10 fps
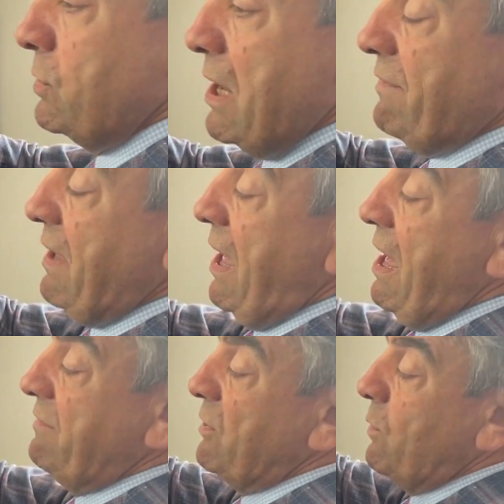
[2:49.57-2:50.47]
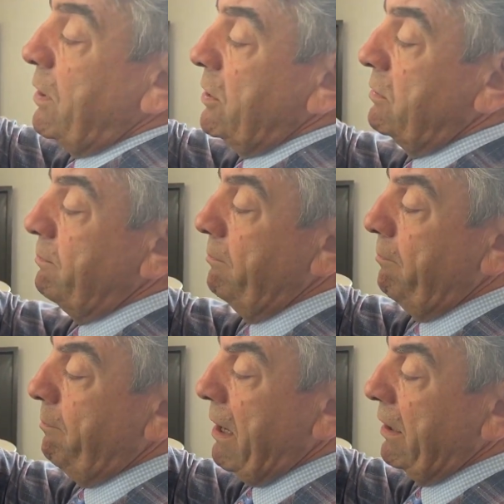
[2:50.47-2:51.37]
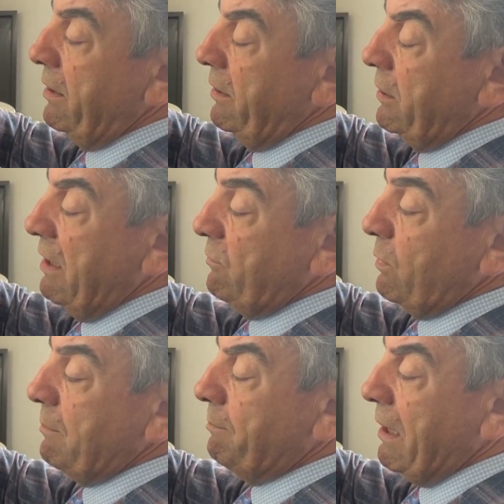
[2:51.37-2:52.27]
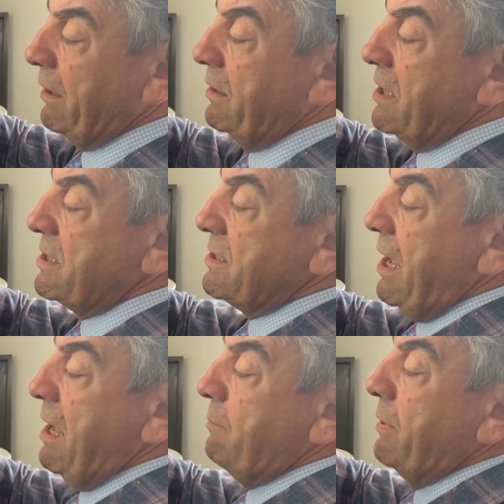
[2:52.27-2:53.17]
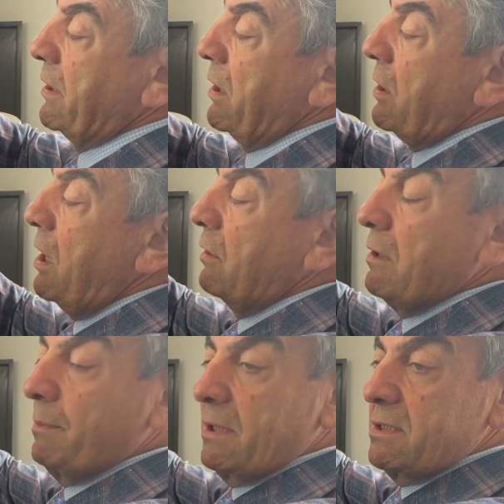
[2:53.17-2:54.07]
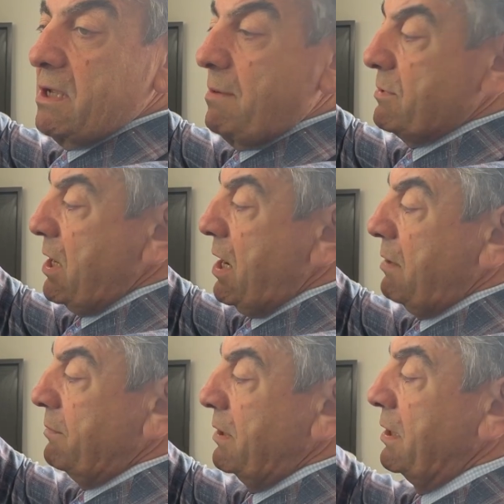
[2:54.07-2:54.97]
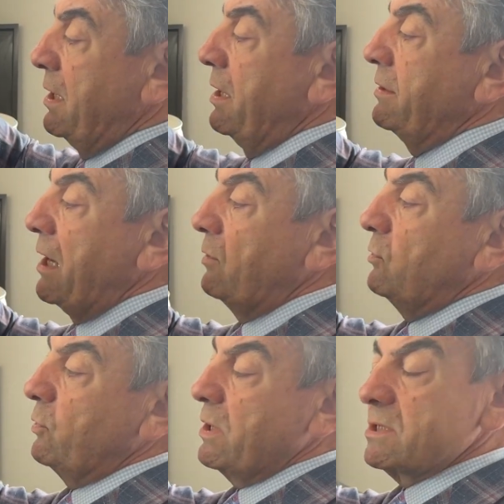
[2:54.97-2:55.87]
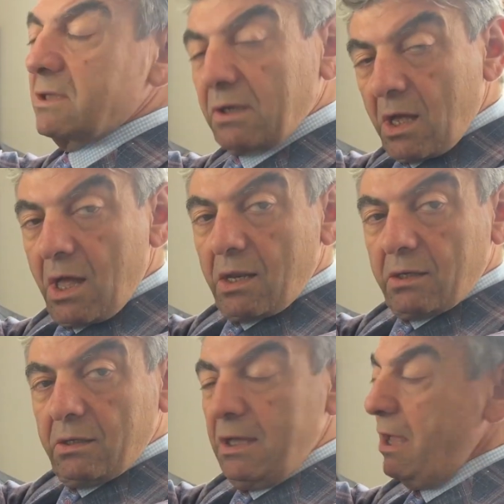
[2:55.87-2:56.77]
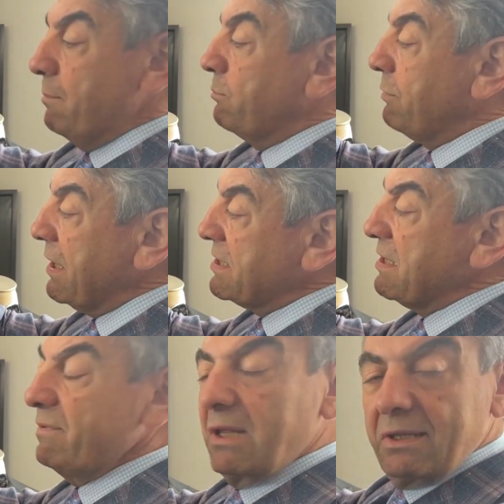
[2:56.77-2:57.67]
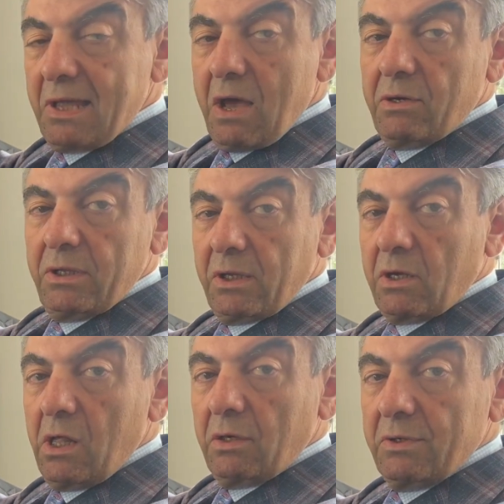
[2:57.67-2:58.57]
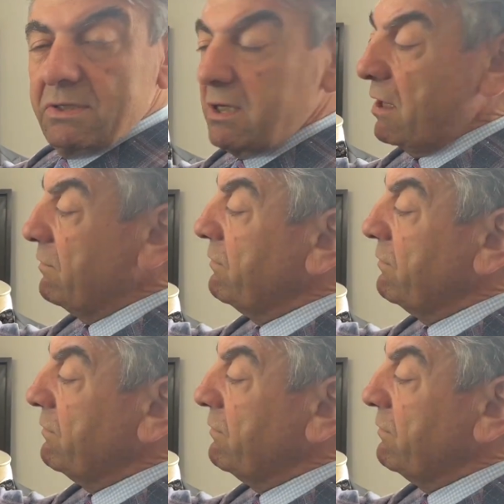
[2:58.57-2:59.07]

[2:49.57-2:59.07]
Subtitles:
never ever want to button this and bring the collar up at the same time. That ruins the collar. It breaks everything down in the collar itself.